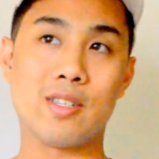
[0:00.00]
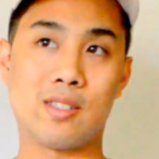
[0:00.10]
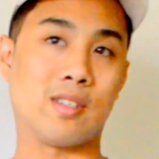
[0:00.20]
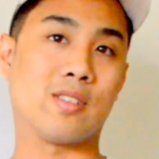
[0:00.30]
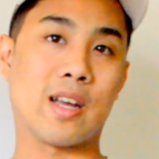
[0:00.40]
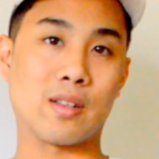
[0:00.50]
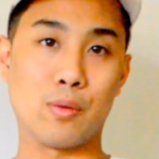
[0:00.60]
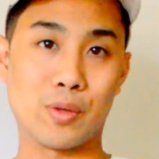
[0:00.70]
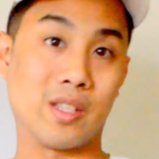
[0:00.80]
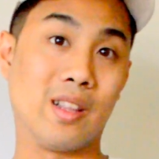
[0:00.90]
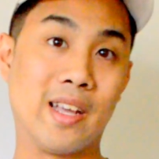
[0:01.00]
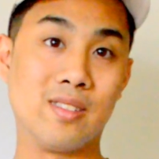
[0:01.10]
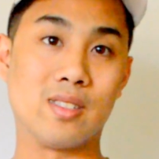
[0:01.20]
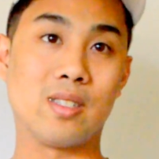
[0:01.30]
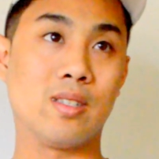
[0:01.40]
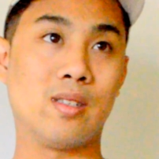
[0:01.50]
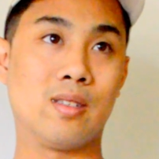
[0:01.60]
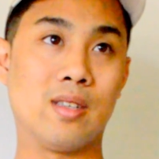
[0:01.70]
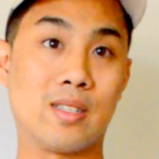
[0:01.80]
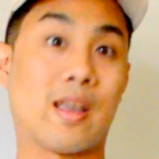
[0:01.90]
isn't exactly what the lens
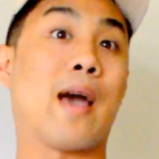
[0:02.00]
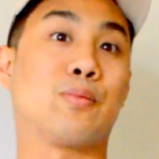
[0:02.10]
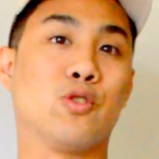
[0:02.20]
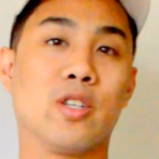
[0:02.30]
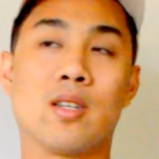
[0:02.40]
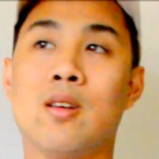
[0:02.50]
is capturing.